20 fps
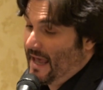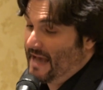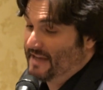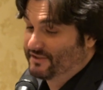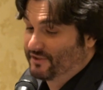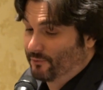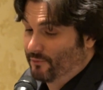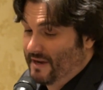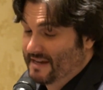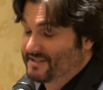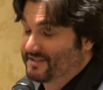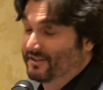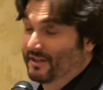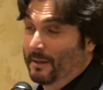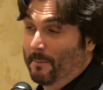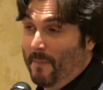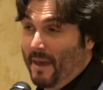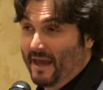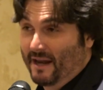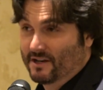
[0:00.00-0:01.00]
As a
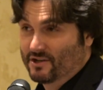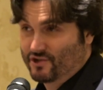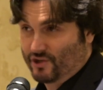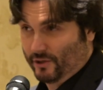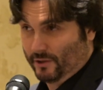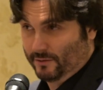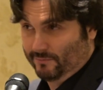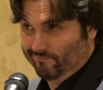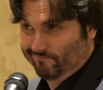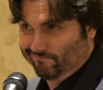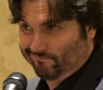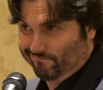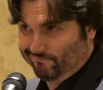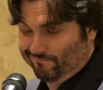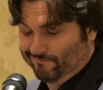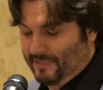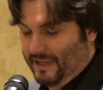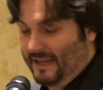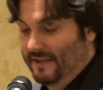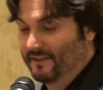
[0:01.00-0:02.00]
wrestling manager
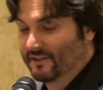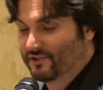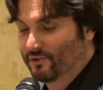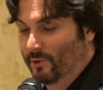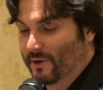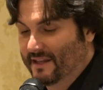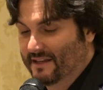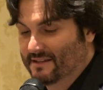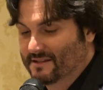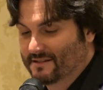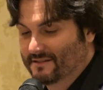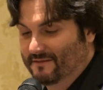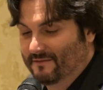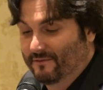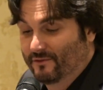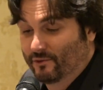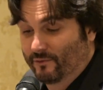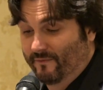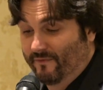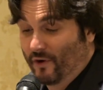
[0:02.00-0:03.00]
in the
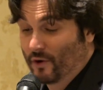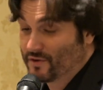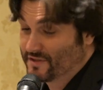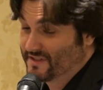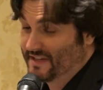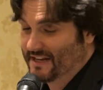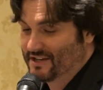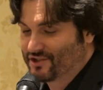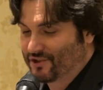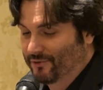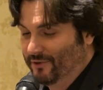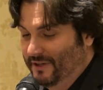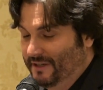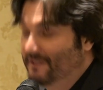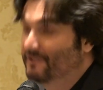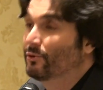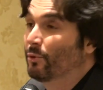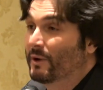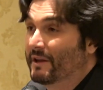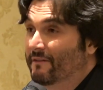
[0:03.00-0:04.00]
21st century,
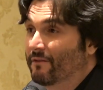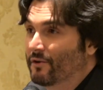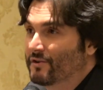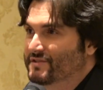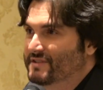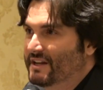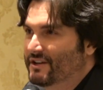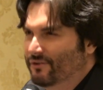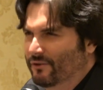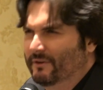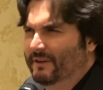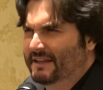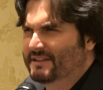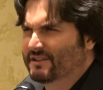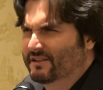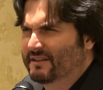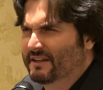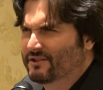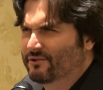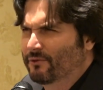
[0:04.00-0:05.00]
that's the